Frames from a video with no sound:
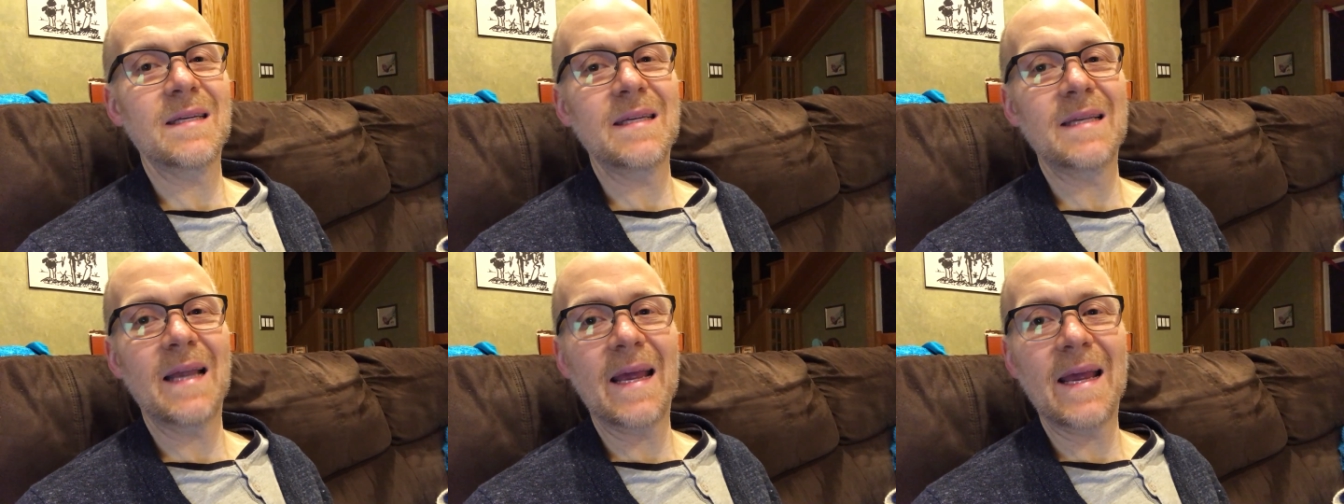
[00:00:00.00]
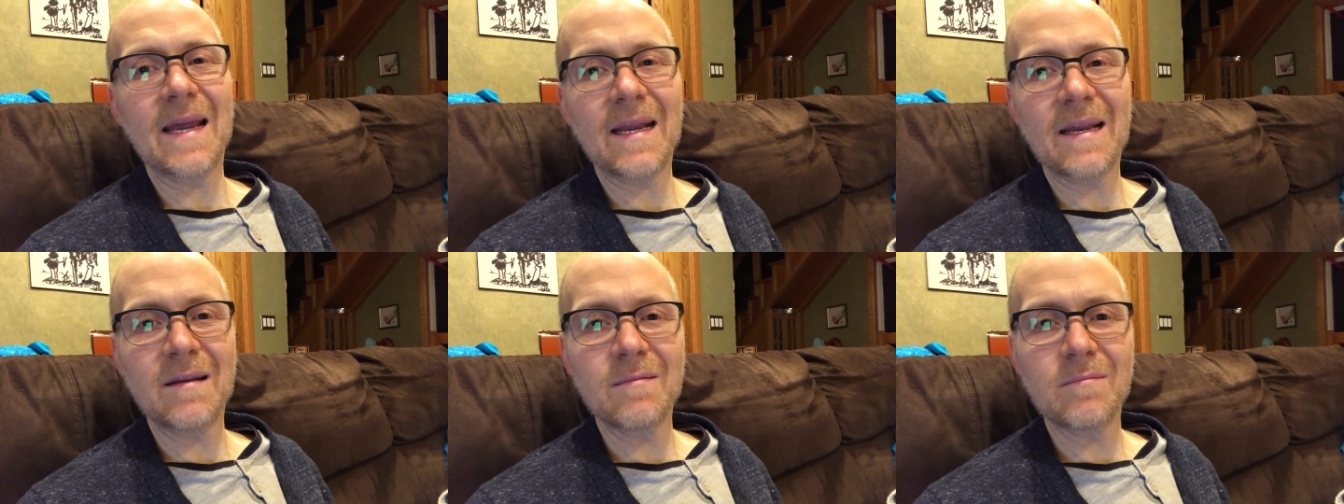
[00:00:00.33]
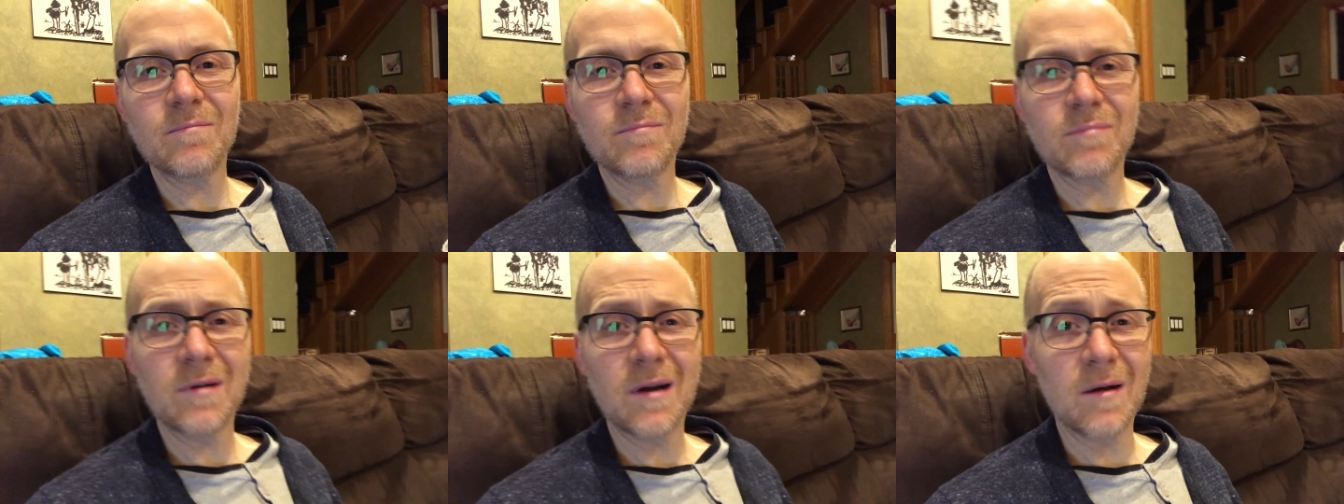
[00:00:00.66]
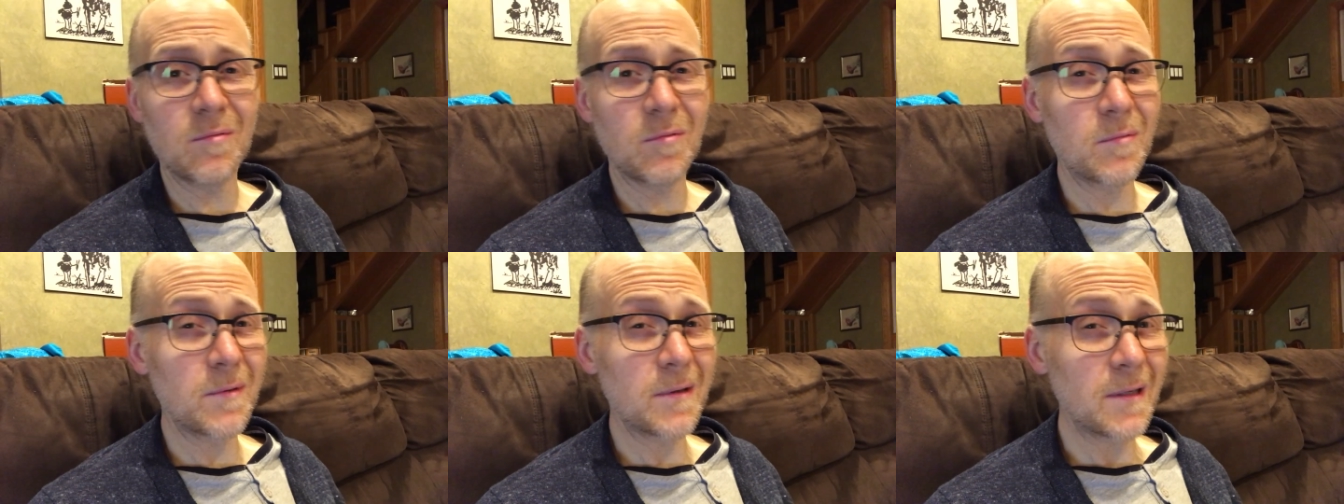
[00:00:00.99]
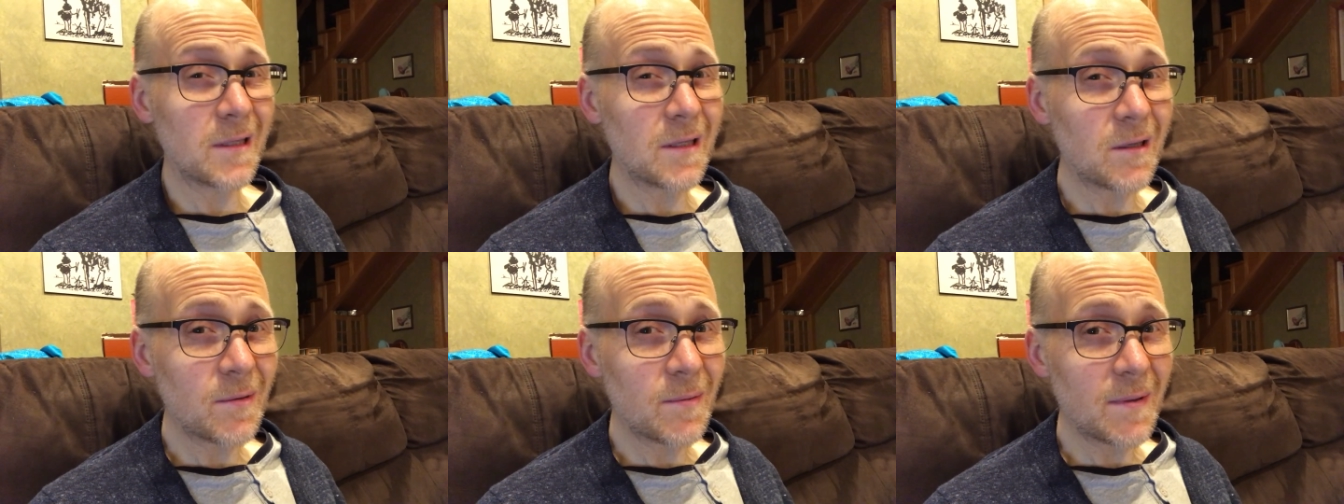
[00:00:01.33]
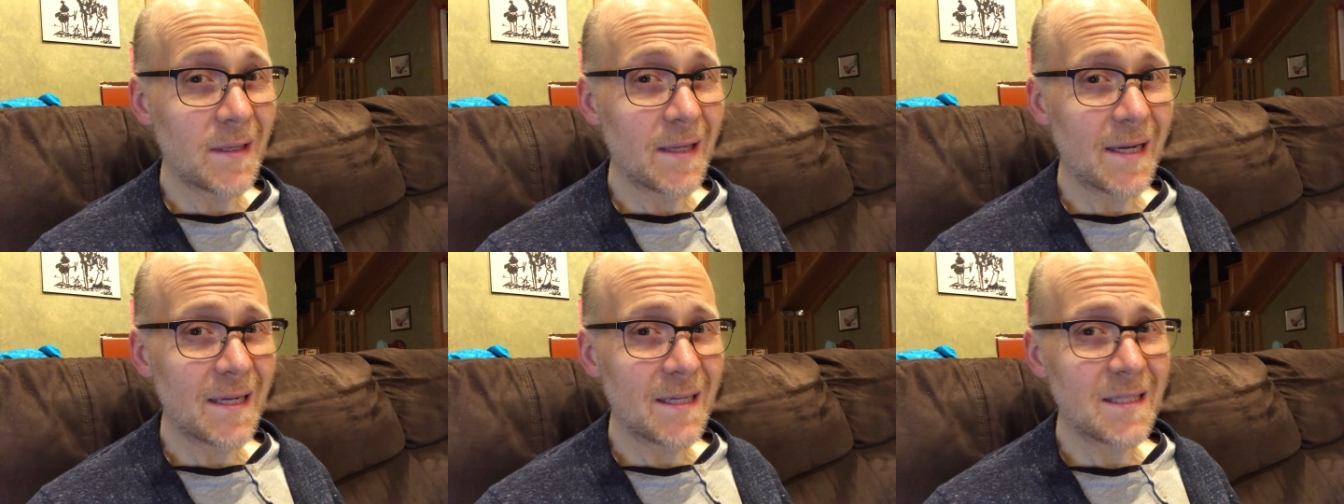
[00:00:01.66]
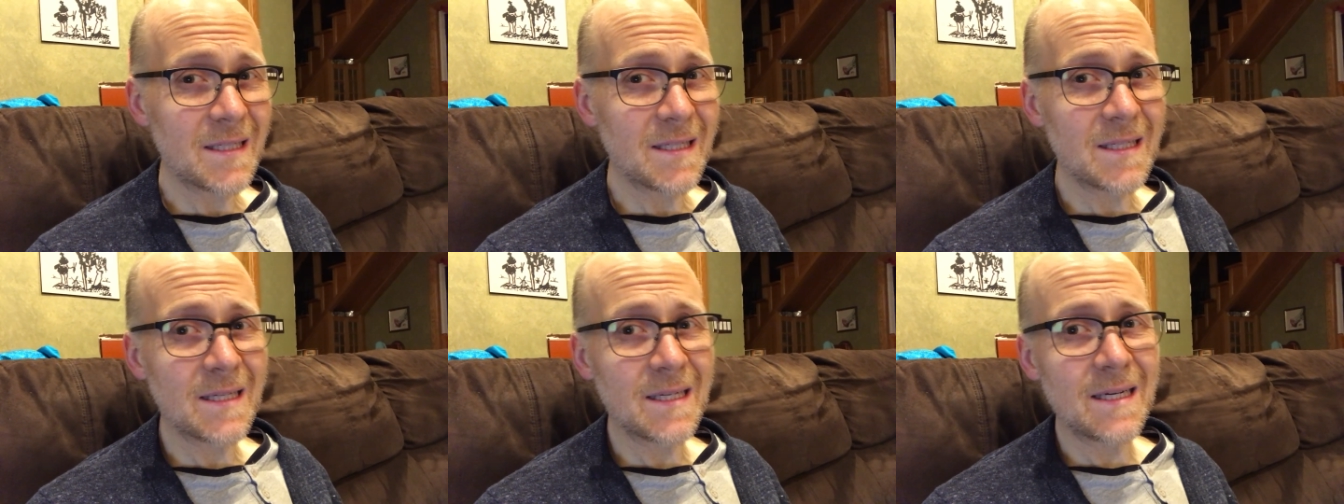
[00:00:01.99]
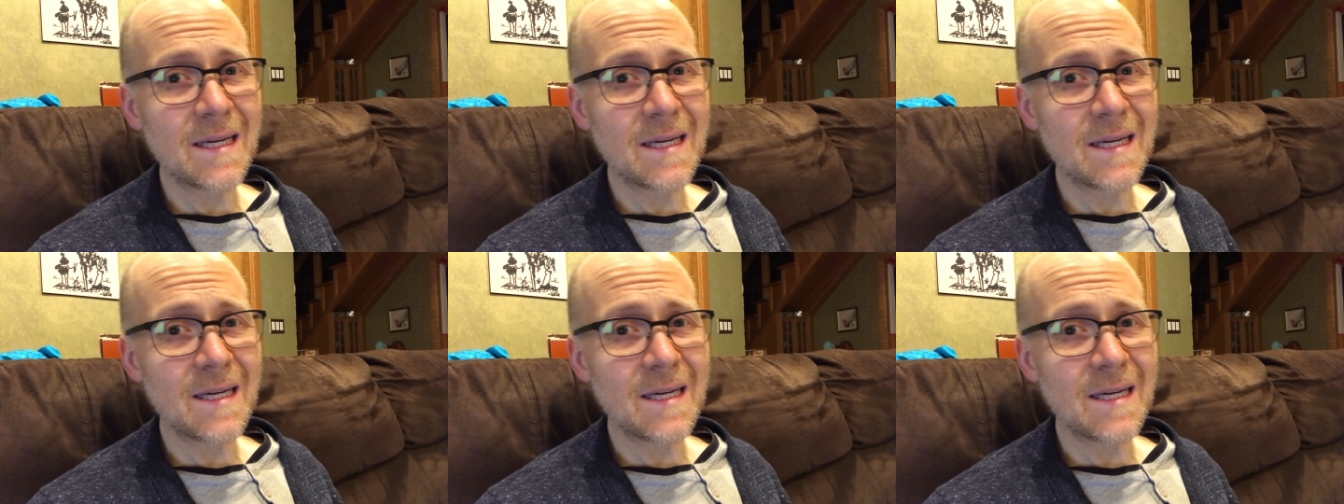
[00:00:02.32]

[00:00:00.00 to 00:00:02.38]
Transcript: and ate probably a little bit less.